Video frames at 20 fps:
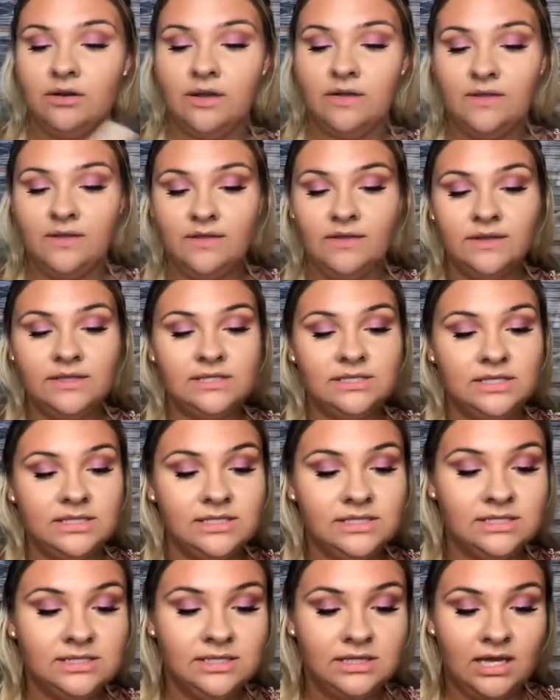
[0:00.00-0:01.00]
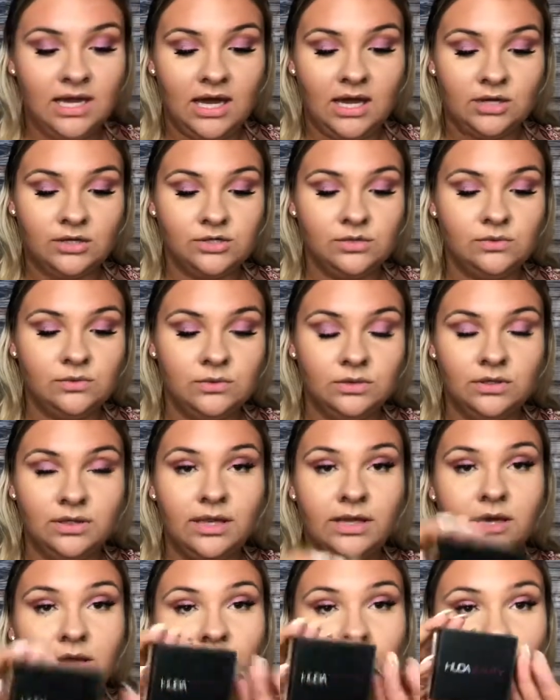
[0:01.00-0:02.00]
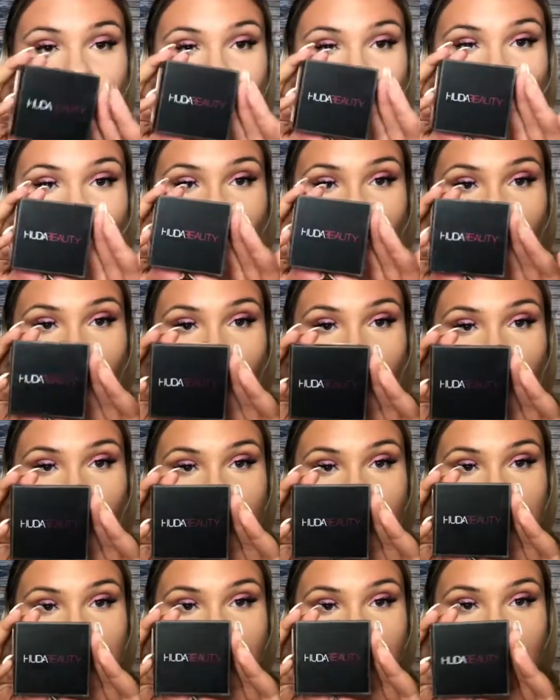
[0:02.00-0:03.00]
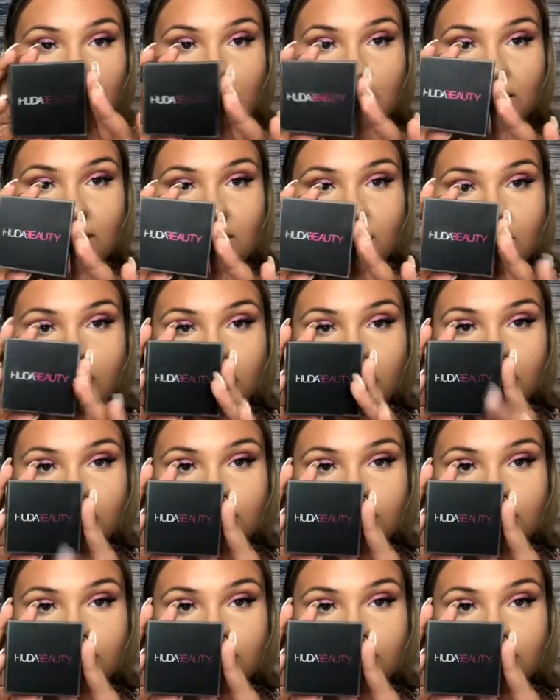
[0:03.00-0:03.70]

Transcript: and then this is the actual like carton.